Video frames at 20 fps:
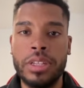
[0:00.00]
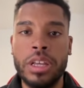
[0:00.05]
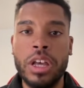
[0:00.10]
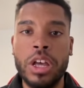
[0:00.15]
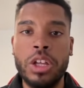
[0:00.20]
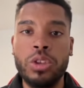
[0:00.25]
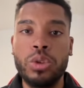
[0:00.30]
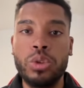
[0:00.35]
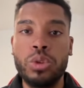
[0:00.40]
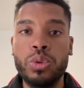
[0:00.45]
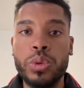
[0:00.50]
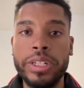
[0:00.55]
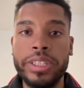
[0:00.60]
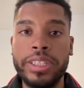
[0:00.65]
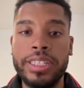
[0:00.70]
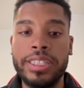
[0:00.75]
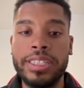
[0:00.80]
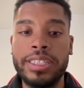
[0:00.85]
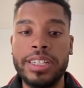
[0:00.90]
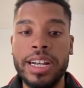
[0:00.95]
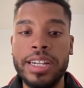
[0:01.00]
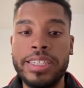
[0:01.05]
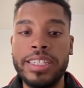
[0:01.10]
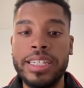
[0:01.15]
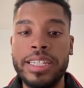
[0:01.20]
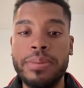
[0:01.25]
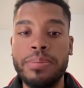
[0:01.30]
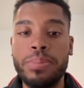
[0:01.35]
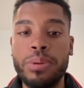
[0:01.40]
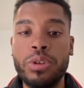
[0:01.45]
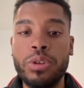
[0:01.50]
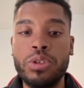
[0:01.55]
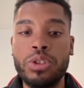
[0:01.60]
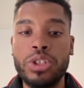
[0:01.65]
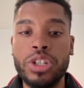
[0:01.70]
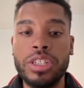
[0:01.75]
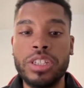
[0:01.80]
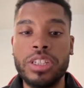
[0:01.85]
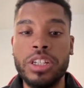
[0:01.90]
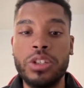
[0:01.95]
To do it is really simple. You
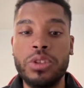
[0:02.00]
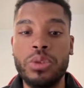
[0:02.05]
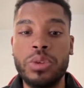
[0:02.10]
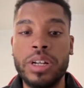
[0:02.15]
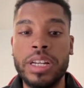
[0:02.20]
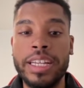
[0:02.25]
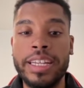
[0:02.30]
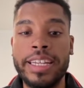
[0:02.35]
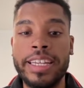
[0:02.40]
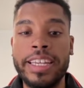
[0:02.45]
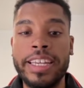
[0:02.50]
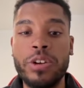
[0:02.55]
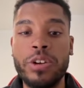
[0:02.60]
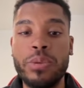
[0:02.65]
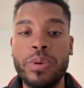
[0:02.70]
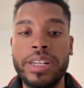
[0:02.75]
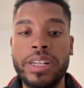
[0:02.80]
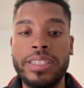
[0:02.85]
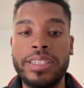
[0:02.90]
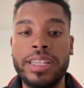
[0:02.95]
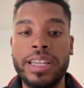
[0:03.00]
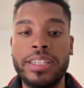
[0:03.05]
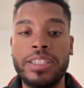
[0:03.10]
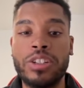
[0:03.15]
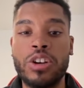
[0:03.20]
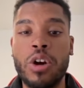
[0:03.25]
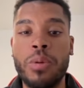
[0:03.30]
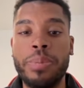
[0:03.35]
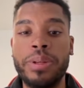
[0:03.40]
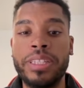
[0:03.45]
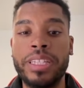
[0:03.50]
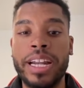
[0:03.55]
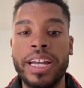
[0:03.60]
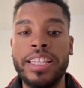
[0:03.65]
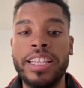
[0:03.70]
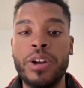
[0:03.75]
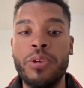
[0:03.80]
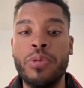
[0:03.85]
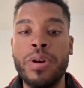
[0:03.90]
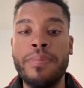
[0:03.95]
just need to click here where it says copy trader
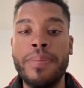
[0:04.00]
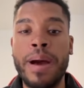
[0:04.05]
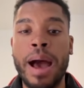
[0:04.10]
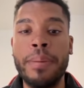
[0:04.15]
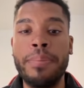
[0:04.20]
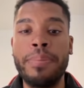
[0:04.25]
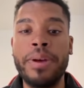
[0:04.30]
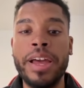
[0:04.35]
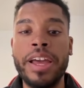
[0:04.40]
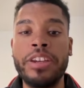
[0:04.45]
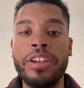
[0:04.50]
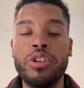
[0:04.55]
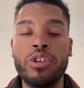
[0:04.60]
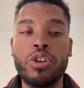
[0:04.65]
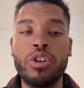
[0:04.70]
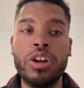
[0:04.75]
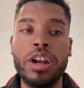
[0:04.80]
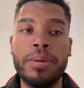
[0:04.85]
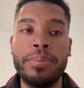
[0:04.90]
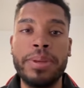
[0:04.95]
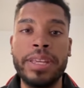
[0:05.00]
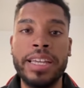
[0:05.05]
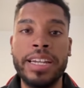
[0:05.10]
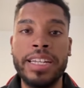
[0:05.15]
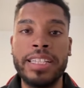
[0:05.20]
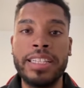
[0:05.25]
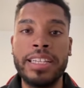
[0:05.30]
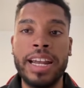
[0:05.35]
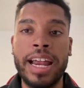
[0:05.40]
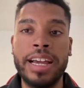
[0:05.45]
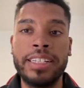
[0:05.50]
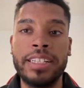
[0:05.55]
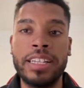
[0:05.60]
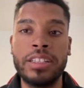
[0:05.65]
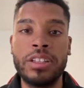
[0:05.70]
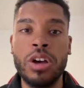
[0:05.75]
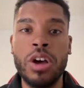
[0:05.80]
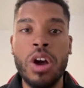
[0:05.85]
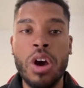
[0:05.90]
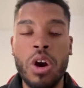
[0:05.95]
web app, and you're gonna be redirected
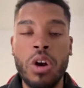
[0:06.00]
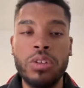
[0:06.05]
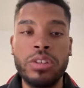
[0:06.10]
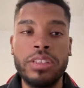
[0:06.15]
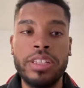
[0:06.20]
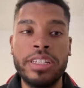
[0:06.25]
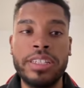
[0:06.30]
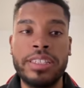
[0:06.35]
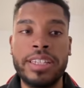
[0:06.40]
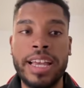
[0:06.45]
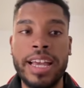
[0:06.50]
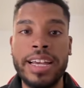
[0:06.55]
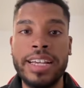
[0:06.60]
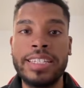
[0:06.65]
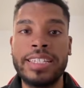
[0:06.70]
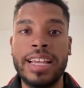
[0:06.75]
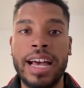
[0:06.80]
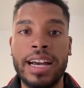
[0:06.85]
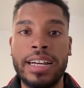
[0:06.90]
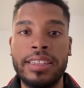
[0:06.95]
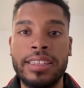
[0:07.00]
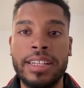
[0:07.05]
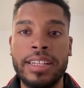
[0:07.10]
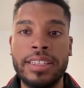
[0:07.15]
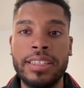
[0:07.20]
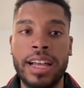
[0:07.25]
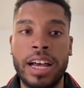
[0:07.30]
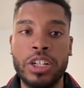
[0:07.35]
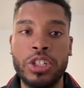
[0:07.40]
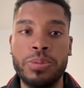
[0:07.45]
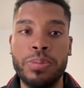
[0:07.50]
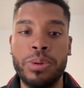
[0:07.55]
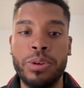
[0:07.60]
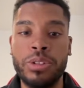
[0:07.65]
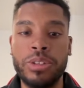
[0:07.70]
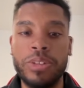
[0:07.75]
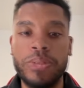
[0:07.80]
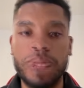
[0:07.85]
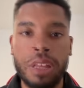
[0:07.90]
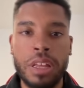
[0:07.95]
on this exact dashboard.
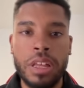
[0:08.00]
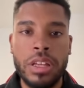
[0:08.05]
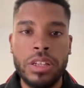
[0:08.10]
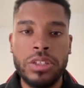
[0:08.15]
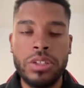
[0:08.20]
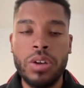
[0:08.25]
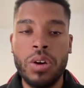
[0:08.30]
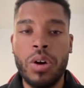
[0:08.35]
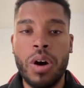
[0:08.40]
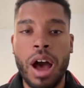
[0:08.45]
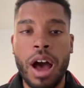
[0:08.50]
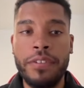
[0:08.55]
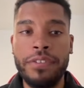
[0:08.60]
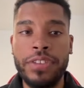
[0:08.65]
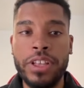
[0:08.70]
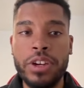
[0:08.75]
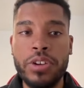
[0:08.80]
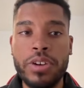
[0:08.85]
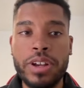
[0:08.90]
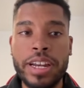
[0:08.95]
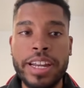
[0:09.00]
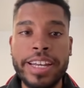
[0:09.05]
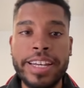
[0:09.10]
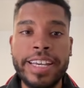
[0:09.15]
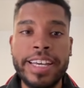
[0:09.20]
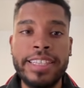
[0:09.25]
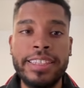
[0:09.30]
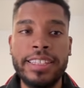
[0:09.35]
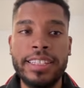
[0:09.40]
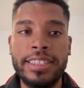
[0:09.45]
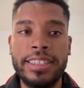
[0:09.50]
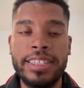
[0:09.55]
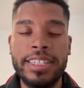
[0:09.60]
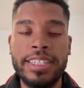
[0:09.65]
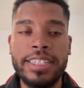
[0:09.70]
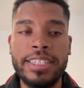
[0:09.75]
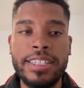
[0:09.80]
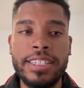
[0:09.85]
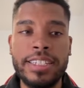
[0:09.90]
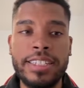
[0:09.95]
So after you click it, this
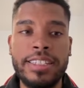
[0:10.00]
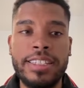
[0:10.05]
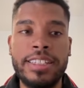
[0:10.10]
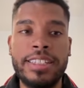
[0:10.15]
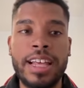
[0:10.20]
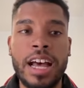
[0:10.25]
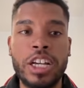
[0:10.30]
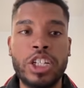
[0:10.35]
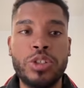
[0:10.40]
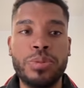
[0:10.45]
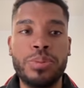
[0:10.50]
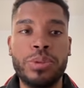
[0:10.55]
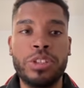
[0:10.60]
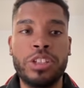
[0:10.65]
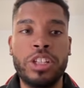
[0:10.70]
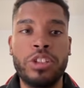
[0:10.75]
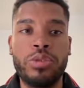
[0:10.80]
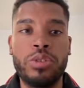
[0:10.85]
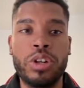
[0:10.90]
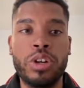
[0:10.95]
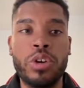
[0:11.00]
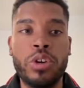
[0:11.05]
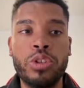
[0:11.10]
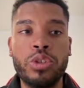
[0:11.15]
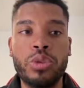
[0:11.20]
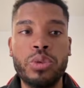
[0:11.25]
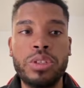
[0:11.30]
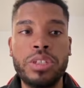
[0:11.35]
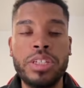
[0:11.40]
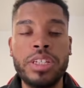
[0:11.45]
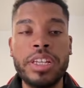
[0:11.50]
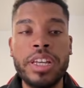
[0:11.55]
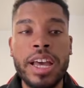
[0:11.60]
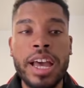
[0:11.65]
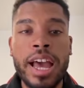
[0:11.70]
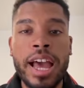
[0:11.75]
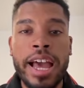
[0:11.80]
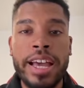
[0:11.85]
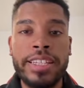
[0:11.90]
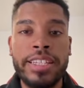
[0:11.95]
is the dashboard that you are going to see.
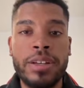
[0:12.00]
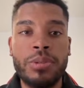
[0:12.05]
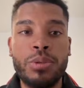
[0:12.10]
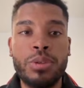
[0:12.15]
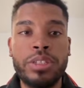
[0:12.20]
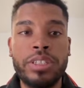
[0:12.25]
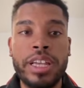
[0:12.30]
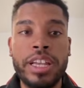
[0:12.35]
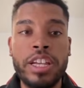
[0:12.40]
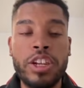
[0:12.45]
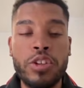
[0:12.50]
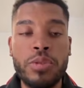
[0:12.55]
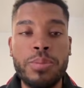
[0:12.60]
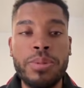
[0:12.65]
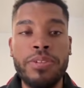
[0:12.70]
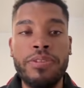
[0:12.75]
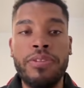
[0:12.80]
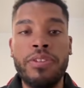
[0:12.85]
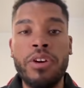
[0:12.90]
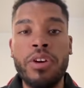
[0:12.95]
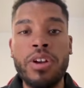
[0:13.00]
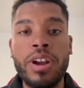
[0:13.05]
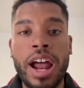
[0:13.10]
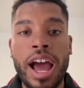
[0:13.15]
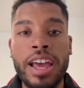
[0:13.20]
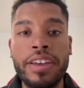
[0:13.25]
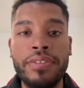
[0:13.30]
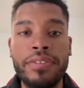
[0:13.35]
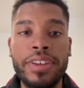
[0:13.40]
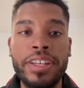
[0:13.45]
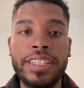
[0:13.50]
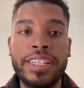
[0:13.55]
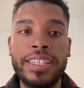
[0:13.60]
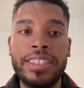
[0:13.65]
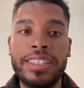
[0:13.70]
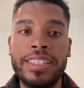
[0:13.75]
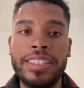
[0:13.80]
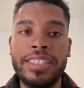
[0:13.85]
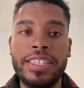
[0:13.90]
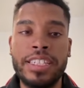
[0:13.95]
As I was telling you before, I think that
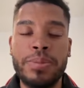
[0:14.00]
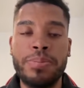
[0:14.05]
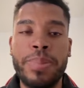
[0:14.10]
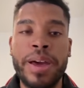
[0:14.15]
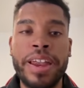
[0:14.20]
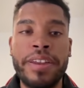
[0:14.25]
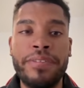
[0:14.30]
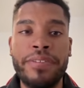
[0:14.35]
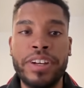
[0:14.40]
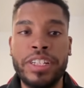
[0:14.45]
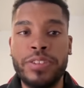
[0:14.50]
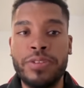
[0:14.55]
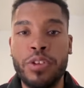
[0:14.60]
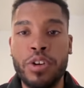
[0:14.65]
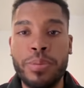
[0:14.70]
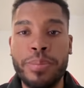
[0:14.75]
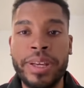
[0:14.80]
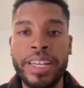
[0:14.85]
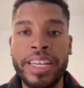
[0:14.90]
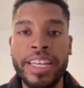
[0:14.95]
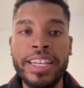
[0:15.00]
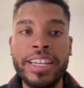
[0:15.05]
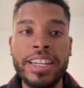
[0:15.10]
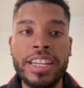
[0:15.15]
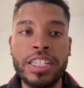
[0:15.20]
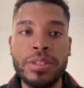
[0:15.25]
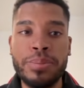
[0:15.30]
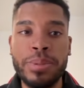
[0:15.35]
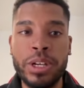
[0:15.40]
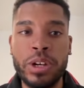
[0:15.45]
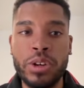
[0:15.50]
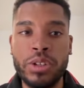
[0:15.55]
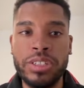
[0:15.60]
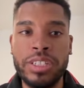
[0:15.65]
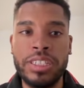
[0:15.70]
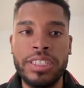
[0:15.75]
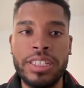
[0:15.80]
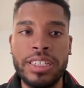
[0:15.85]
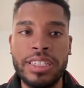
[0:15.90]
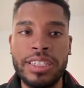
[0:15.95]
this is perfect for beginners because it
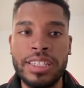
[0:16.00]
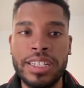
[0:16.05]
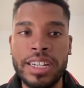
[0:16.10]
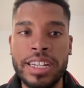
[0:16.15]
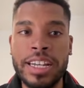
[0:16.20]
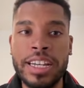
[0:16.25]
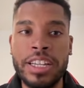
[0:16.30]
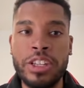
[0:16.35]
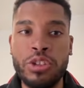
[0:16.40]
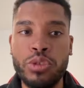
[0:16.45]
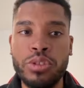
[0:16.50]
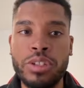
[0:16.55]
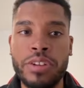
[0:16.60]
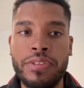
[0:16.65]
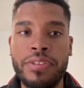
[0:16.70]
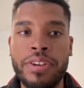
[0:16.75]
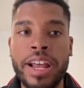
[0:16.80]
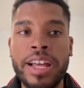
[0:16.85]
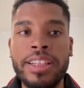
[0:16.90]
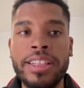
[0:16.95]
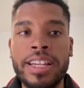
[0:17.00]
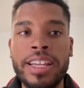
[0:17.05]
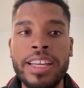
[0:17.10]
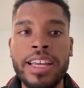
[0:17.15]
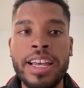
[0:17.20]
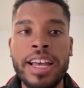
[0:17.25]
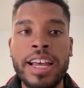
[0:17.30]
is really user friendly.